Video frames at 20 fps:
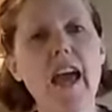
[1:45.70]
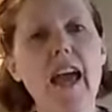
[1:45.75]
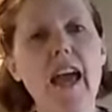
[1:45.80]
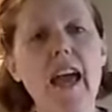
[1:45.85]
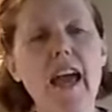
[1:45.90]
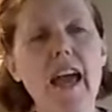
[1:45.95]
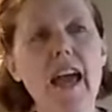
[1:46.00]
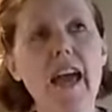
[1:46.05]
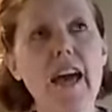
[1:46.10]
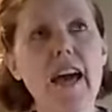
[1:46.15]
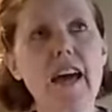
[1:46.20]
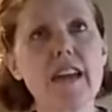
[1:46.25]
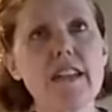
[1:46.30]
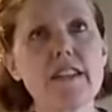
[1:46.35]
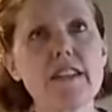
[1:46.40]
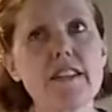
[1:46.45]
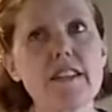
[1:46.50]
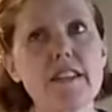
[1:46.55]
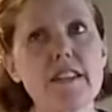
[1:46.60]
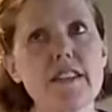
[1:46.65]

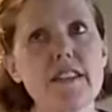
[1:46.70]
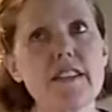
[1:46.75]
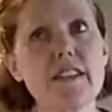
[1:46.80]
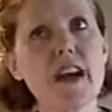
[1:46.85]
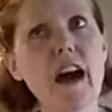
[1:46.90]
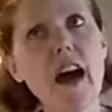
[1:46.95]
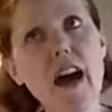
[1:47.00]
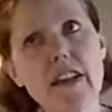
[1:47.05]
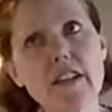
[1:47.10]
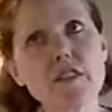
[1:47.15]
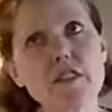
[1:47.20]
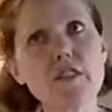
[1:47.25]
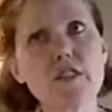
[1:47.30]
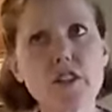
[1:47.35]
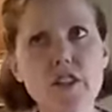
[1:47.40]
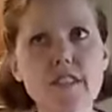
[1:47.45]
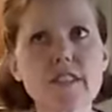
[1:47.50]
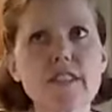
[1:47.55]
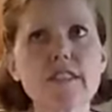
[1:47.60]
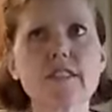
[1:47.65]
and not
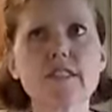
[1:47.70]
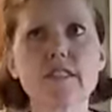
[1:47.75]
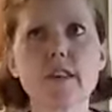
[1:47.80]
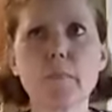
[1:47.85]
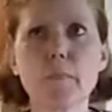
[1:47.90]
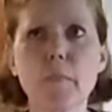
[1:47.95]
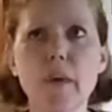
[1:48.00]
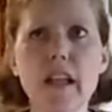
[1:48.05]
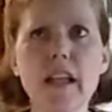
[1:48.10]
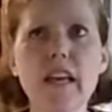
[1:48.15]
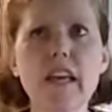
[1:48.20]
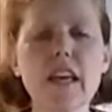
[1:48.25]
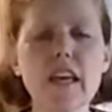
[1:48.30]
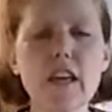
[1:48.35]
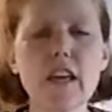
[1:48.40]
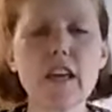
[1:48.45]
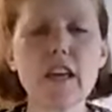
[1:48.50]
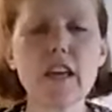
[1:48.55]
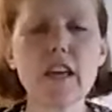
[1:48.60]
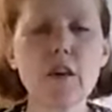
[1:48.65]
just
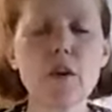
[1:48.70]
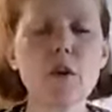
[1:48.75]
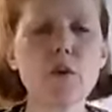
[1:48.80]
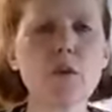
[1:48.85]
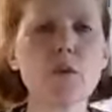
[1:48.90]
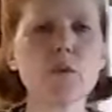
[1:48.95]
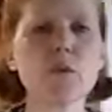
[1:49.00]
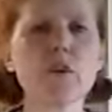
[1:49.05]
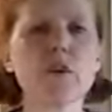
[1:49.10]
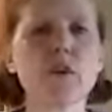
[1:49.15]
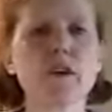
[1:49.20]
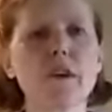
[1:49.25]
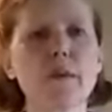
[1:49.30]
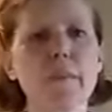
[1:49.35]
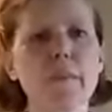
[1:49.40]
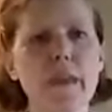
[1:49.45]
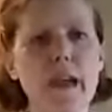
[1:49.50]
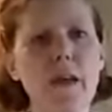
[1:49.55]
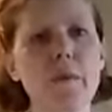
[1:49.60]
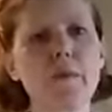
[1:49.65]
somebody who you're going to
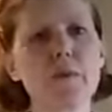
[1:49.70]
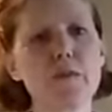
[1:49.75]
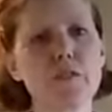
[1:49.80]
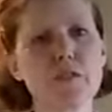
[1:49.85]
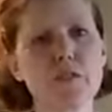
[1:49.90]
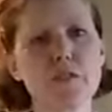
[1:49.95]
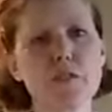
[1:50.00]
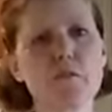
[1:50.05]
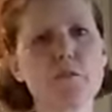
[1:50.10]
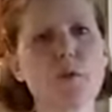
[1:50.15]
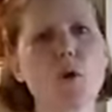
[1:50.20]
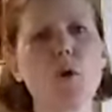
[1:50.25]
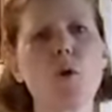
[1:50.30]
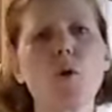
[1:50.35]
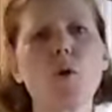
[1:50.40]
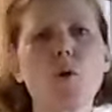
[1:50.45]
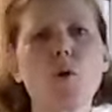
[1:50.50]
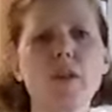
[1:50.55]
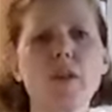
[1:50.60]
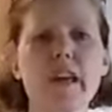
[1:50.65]
be able to
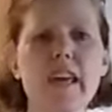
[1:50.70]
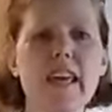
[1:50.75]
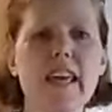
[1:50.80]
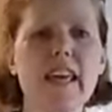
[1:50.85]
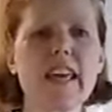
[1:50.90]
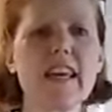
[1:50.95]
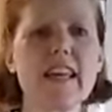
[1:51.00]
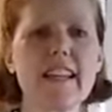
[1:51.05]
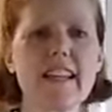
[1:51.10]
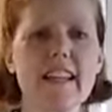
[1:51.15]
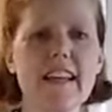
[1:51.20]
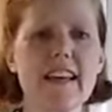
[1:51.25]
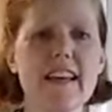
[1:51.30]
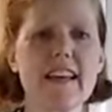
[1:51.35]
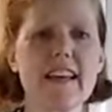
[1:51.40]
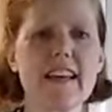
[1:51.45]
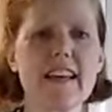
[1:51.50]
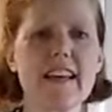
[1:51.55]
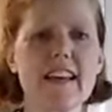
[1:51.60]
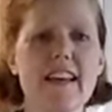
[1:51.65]
enroll in
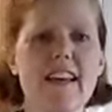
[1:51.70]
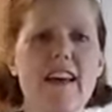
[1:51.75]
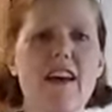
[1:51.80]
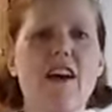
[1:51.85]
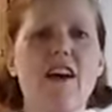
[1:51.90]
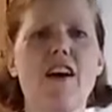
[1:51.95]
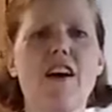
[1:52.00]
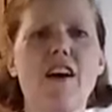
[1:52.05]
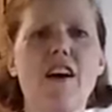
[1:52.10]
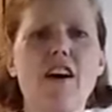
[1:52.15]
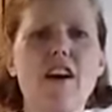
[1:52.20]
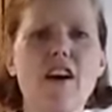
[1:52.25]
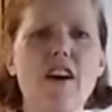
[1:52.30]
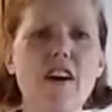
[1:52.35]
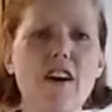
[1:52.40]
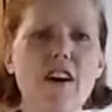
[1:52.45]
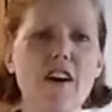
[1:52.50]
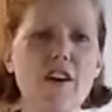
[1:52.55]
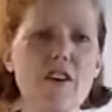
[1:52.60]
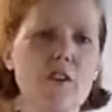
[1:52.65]

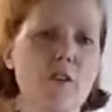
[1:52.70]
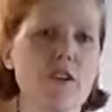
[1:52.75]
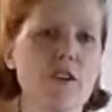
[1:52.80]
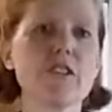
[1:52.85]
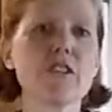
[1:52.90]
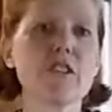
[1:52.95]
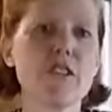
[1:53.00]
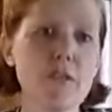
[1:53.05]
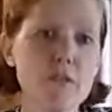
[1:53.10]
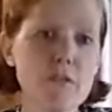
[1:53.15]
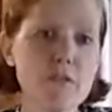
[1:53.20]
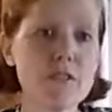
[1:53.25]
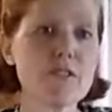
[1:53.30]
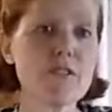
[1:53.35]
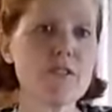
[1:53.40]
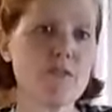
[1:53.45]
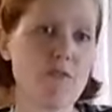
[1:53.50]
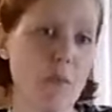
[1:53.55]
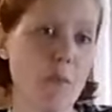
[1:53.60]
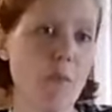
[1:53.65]
your
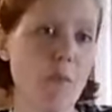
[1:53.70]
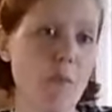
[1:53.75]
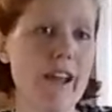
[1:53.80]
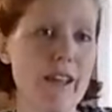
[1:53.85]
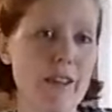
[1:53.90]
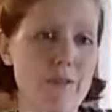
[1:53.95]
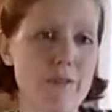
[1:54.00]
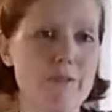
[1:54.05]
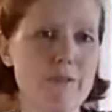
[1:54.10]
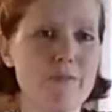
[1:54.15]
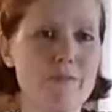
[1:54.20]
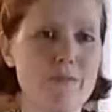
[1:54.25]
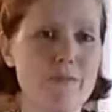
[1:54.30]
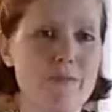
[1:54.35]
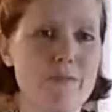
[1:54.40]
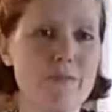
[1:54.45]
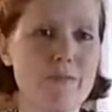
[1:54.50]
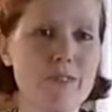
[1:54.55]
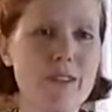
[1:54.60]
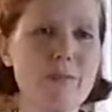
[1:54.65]
excuses for why you
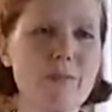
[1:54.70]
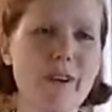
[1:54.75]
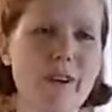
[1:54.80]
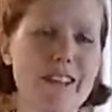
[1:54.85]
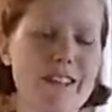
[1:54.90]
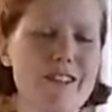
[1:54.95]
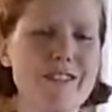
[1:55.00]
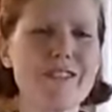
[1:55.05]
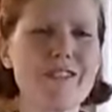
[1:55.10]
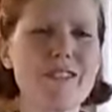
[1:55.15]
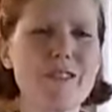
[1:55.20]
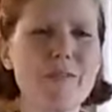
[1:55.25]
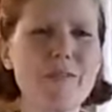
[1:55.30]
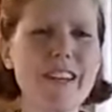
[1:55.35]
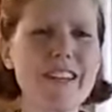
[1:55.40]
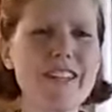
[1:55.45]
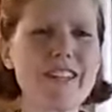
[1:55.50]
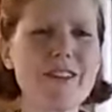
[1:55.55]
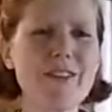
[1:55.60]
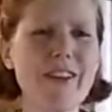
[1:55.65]
did what you shouldn't have
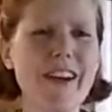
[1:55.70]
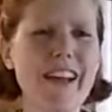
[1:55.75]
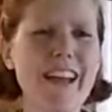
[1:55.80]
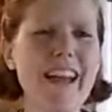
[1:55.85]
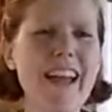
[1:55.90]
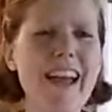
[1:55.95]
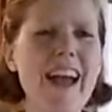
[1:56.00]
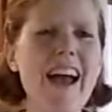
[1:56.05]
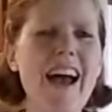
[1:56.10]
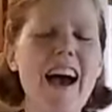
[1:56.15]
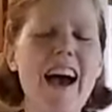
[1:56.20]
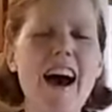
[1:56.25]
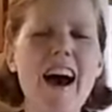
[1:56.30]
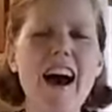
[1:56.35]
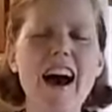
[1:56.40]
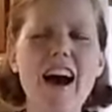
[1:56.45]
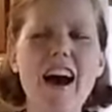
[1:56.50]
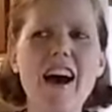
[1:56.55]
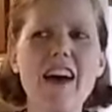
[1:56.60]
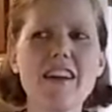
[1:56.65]
been doing.
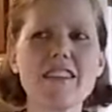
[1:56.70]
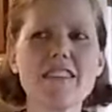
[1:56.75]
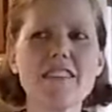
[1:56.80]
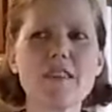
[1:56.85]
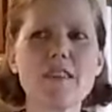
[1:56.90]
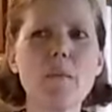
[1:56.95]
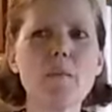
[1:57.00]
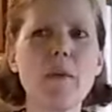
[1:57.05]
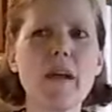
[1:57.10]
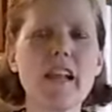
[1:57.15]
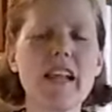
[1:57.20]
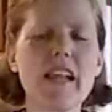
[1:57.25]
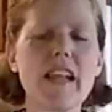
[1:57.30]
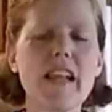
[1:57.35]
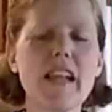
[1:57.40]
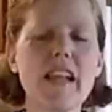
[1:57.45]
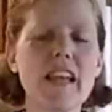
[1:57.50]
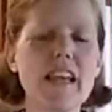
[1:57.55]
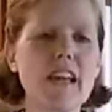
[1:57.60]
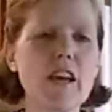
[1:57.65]

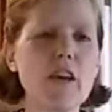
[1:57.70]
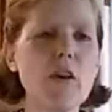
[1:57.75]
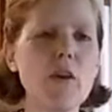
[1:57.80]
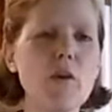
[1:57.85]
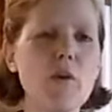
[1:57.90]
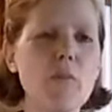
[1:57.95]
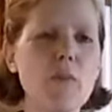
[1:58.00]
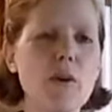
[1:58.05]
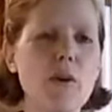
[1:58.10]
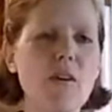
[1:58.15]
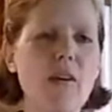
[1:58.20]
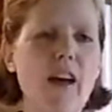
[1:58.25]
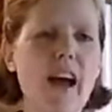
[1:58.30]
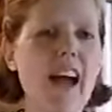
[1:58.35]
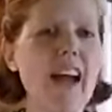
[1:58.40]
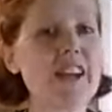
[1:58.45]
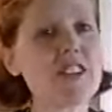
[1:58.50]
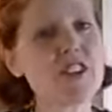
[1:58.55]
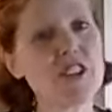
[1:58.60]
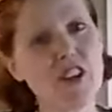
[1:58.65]
Somebody who will
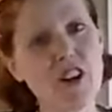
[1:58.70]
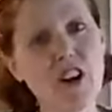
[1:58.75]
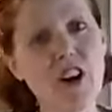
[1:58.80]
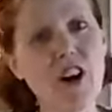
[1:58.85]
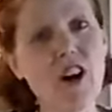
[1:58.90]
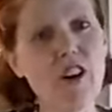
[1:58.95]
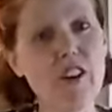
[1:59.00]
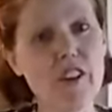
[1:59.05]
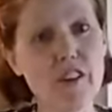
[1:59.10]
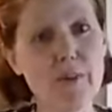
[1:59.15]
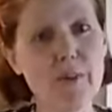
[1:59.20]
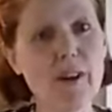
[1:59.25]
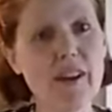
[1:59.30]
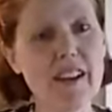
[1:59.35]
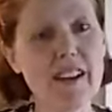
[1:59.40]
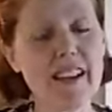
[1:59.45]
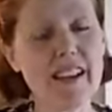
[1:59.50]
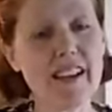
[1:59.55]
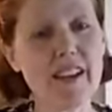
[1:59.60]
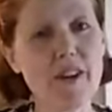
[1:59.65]
actually call you
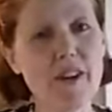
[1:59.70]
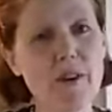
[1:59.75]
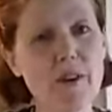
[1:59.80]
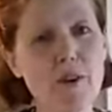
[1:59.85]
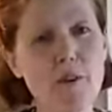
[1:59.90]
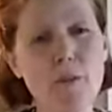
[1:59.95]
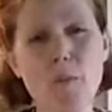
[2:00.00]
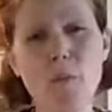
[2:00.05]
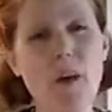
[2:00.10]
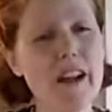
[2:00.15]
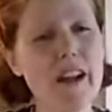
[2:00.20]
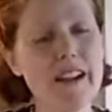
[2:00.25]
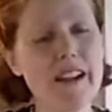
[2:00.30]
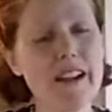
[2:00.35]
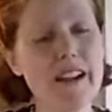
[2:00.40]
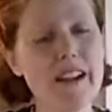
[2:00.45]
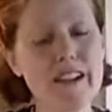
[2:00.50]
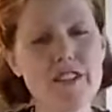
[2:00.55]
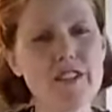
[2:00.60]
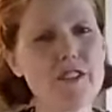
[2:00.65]
on it and go, "Why
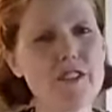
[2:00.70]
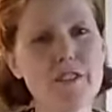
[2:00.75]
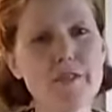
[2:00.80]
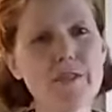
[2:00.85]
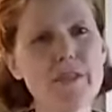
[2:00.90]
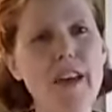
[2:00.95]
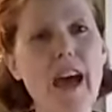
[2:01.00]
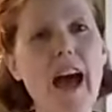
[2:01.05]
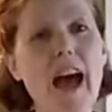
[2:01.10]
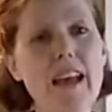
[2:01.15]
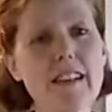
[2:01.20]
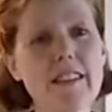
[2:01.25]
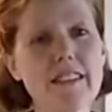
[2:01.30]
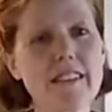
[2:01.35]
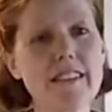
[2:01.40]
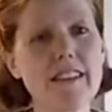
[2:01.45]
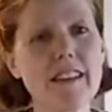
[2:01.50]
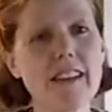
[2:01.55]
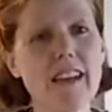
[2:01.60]
did you do that?